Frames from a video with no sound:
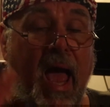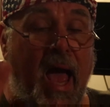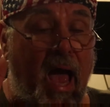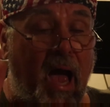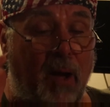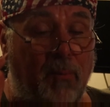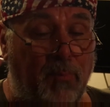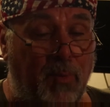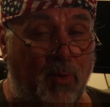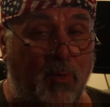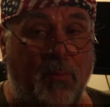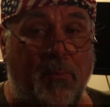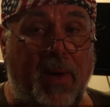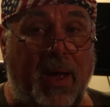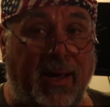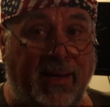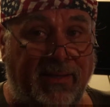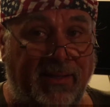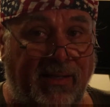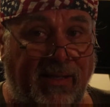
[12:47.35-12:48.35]
I'm going
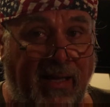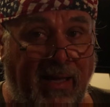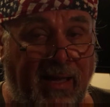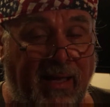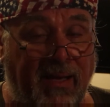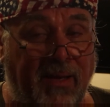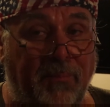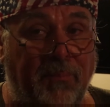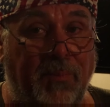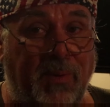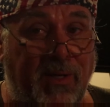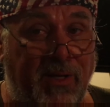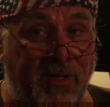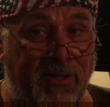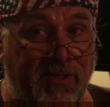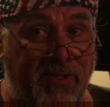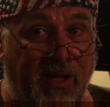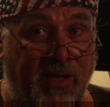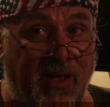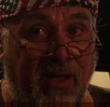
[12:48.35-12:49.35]
back to Canon
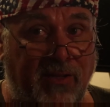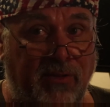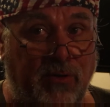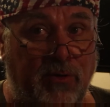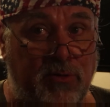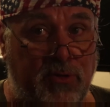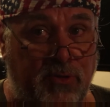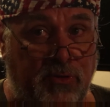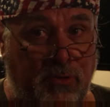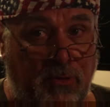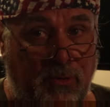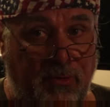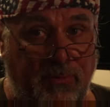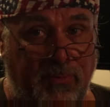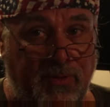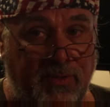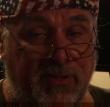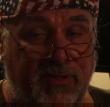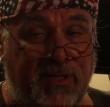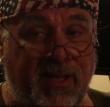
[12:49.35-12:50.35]
because I like their
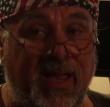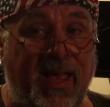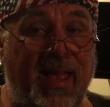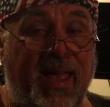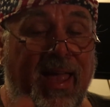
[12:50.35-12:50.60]
service